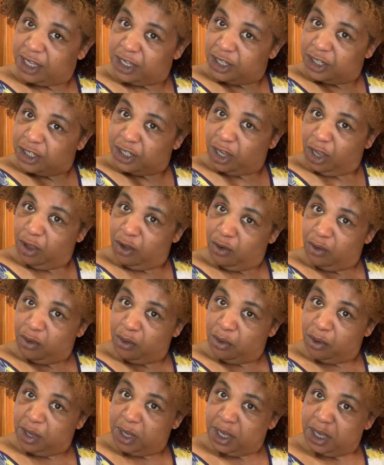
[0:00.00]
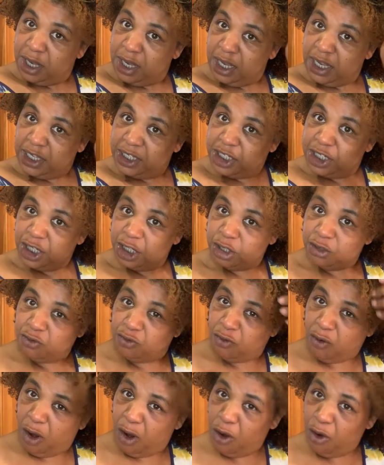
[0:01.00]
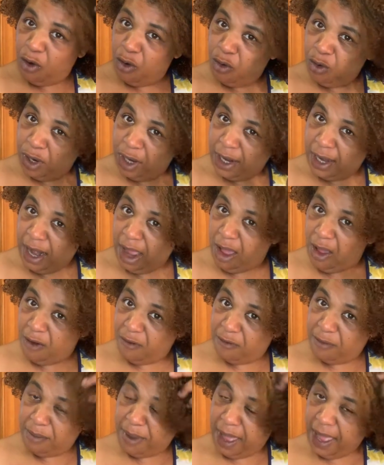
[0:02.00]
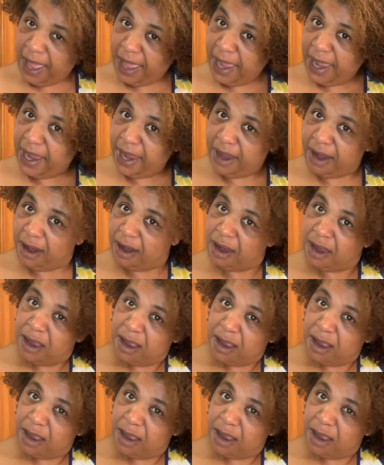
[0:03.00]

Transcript: So it's just rolling off my hair,